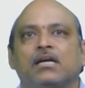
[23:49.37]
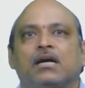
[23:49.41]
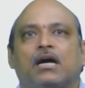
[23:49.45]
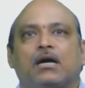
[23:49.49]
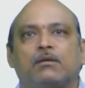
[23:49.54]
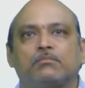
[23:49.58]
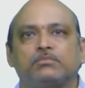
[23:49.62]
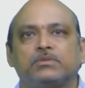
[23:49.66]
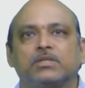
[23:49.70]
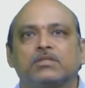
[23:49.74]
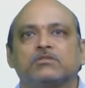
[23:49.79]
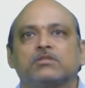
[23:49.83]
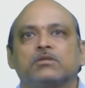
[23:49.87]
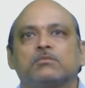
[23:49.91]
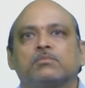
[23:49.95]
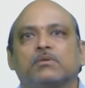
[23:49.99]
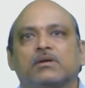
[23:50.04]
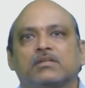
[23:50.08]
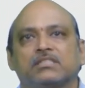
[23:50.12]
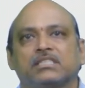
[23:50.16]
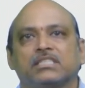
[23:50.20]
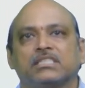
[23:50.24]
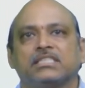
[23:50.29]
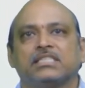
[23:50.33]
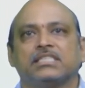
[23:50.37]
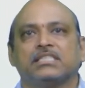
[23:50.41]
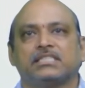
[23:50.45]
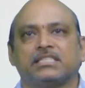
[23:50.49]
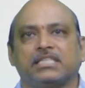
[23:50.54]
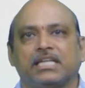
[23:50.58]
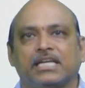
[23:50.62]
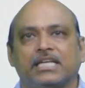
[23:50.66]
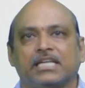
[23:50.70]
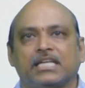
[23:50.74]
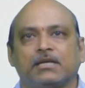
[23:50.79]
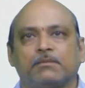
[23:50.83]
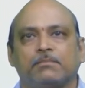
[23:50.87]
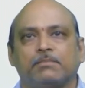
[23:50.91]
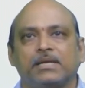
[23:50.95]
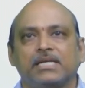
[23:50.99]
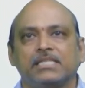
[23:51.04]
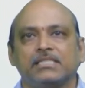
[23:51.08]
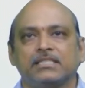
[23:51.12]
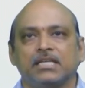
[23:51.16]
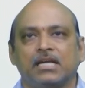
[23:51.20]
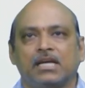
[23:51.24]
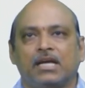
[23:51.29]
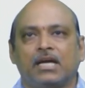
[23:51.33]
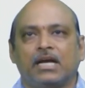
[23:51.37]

Absorption process is taking place